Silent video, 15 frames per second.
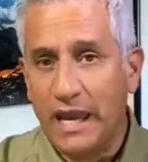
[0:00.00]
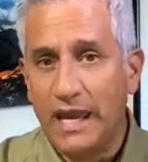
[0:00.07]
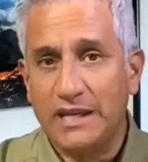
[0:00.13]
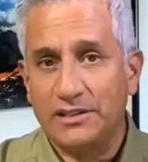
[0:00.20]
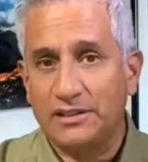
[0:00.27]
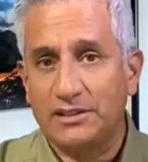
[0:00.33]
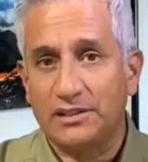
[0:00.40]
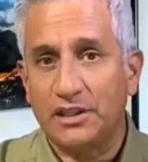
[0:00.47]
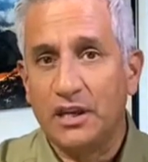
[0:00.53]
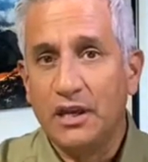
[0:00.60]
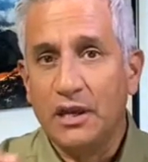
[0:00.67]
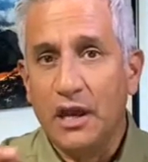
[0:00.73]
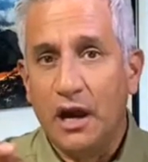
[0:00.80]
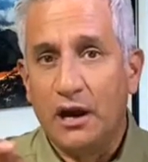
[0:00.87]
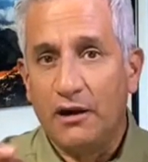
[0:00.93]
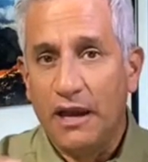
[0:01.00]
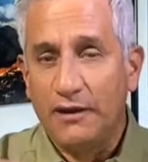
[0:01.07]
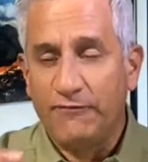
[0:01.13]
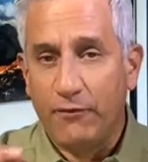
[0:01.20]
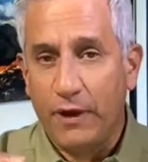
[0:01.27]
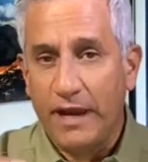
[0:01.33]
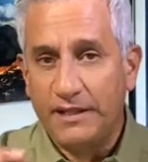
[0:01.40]
cases,
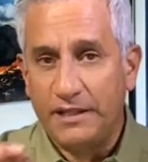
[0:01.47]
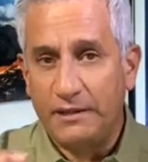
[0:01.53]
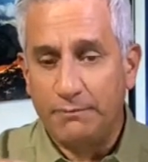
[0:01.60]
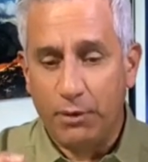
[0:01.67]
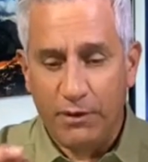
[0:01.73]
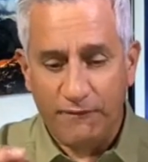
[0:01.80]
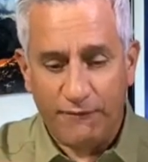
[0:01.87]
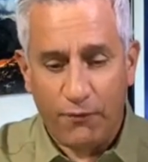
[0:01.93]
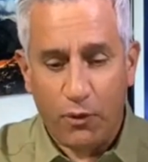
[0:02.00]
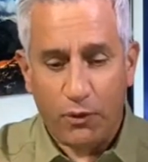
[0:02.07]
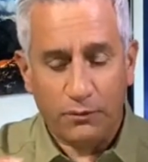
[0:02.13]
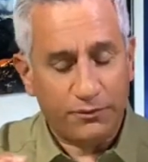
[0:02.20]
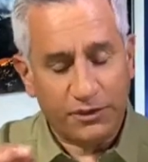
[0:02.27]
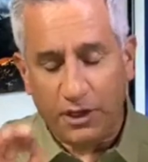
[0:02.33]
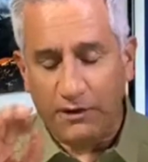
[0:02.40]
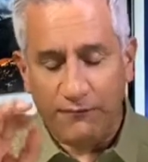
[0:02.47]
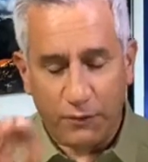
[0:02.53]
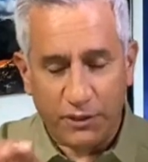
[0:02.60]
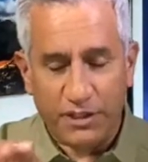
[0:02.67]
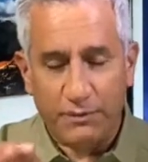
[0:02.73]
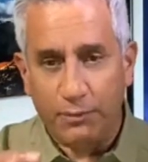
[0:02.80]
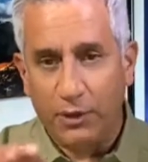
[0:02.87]

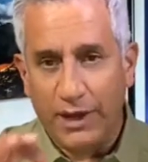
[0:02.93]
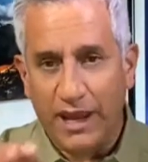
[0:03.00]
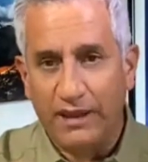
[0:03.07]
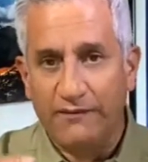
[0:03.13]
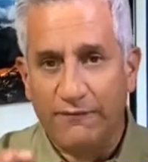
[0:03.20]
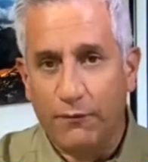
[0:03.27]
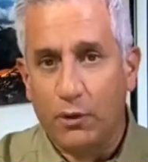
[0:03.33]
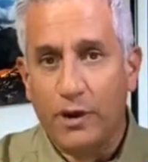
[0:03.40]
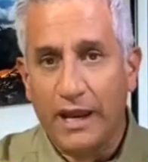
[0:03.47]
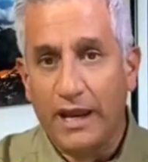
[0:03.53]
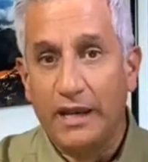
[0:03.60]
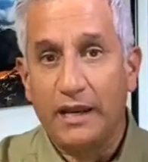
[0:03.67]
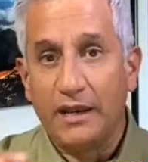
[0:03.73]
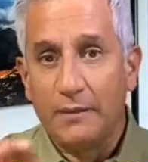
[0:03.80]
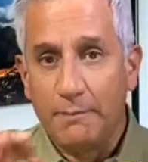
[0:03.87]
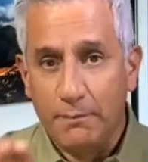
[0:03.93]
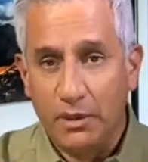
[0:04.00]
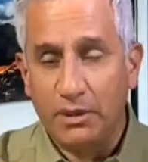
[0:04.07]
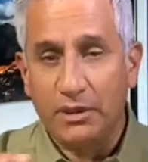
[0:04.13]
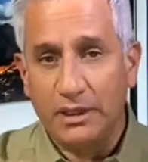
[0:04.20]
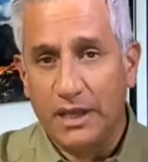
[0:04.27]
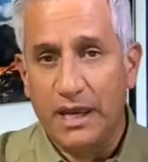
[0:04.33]
14.848
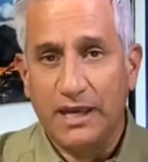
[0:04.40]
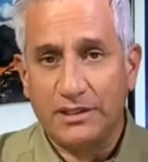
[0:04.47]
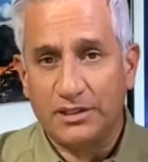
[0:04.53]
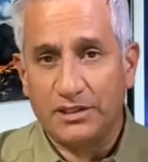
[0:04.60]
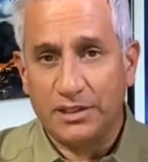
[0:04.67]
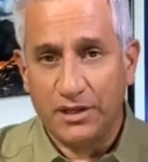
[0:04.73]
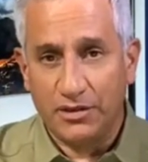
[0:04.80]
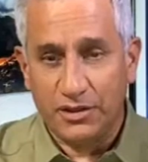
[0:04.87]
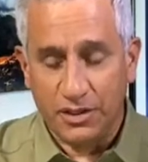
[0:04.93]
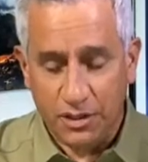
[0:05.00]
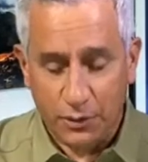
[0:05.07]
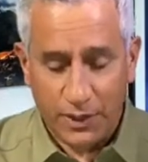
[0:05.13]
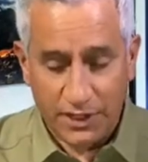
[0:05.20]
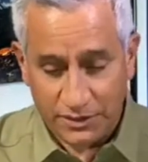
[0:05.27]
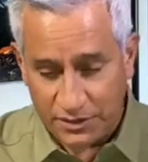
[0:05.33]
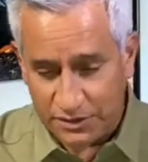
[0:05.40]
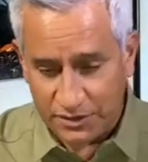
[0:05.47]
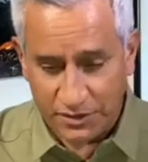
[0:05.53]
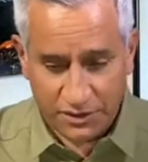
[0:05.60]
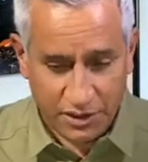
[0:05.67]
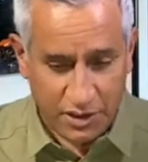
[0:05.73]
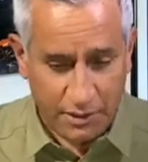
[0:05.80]
million cases here in the U.S. since
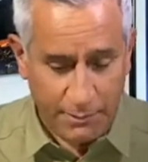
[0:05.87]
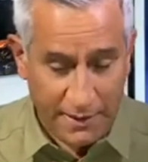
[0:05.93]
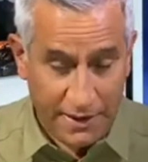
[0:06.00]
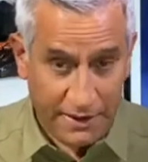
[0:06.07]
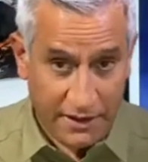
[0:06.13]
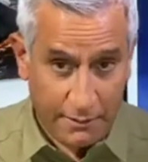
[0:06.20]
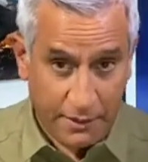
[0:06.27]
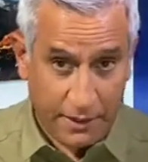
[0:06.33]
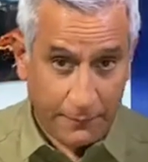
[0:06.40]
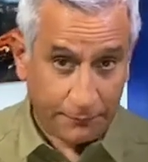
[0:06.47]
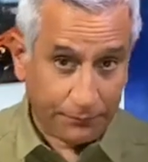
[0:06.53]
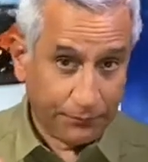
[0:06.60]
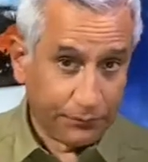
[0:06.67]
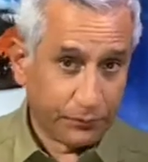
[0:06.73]
the start of the pandemic.